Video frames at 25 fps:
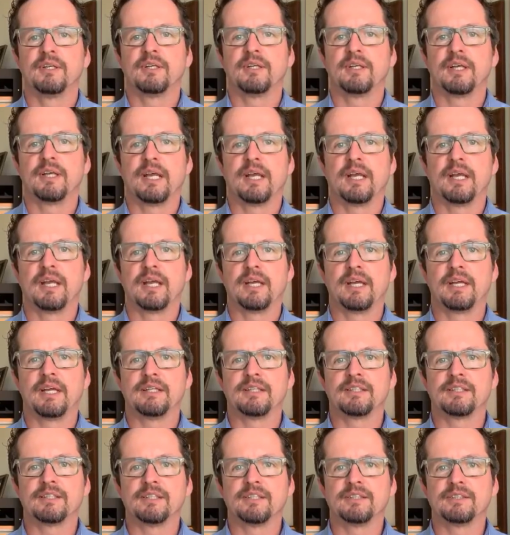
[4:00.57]

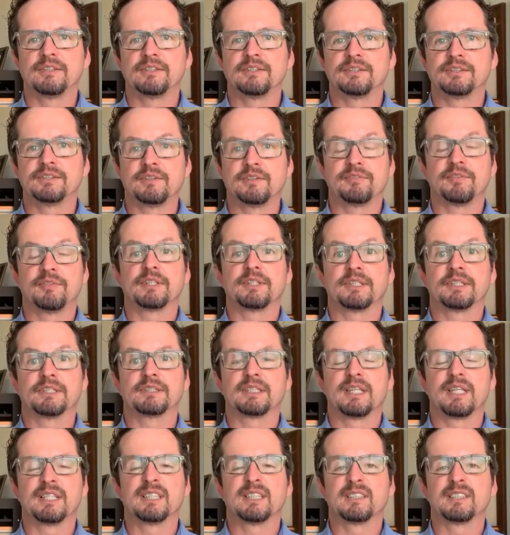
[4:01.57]
and she felt this
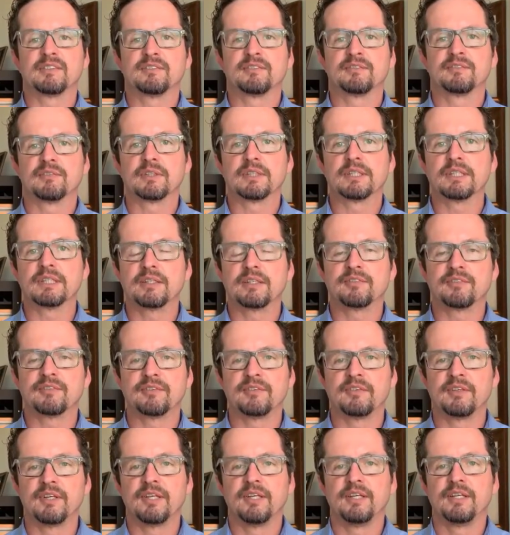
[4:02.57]
sense of relief
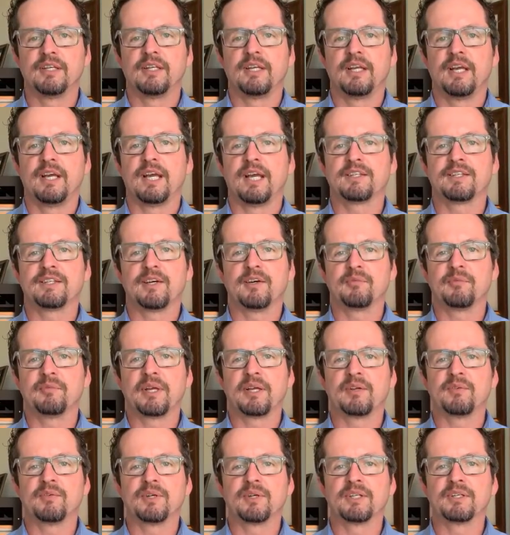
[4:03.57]
and thought,
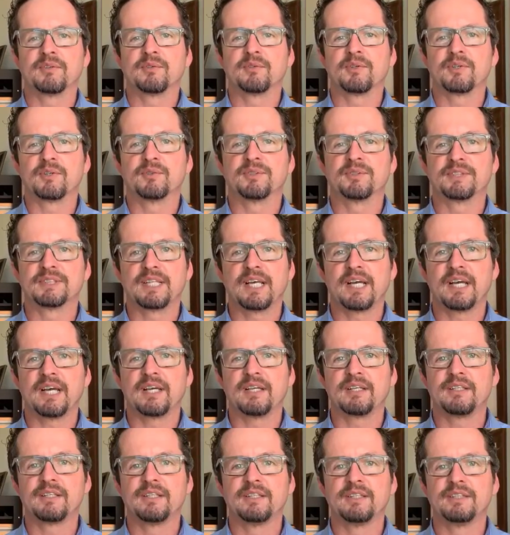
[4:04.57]
man, what in the world was
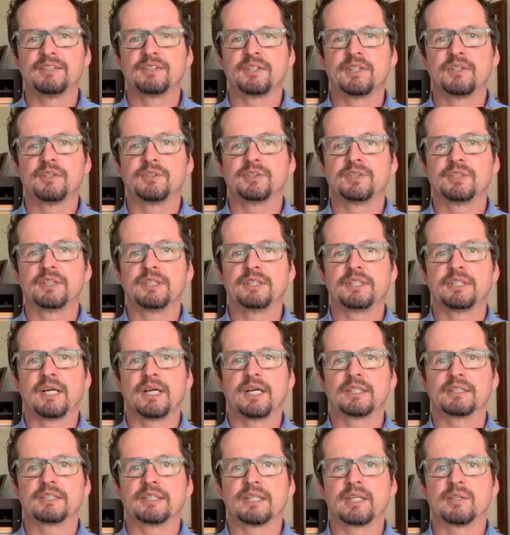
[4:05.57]
that? So she
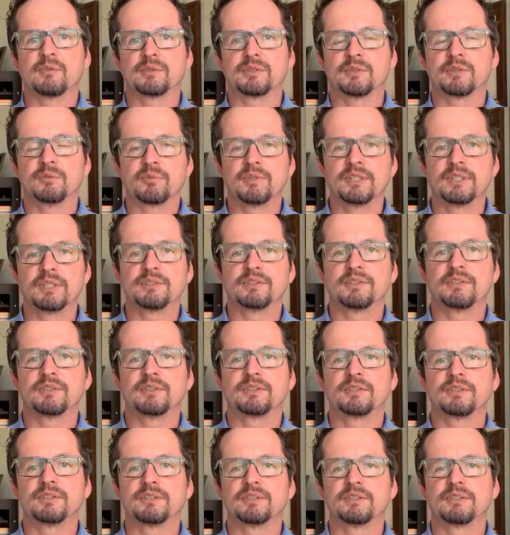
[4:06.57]
got together with some
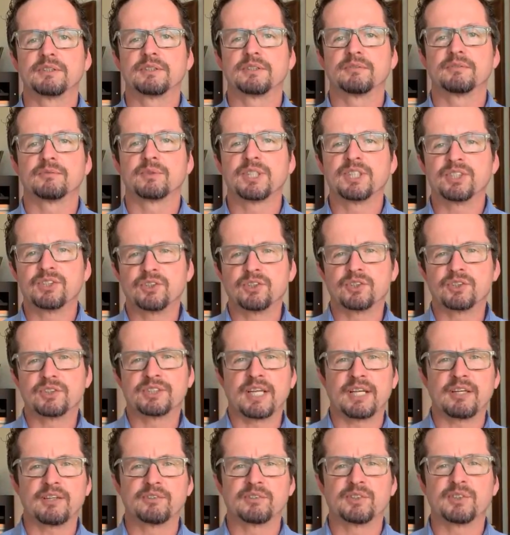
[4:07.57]
researchers. I
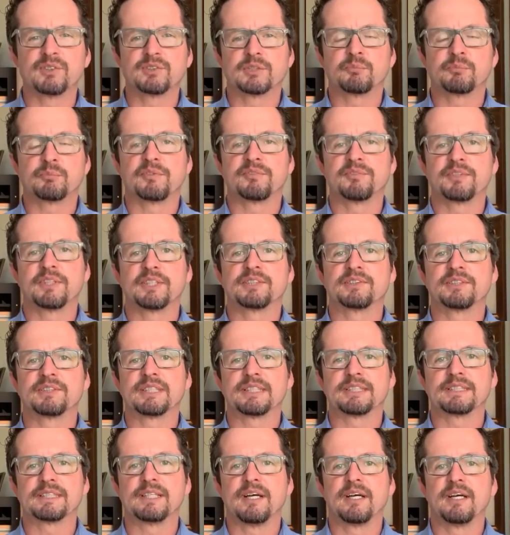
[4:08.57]
don't know if she was a professor at the
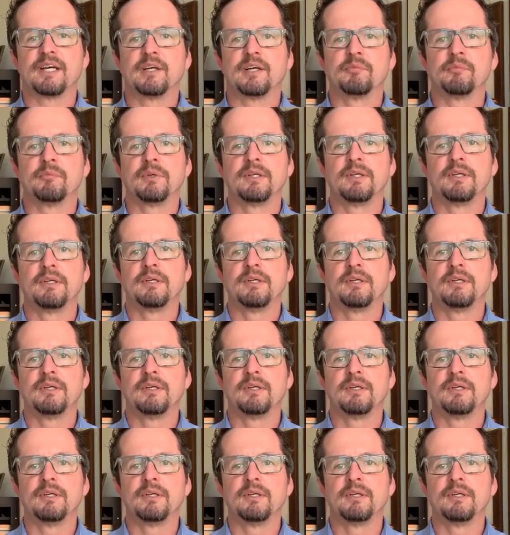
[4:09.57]
time,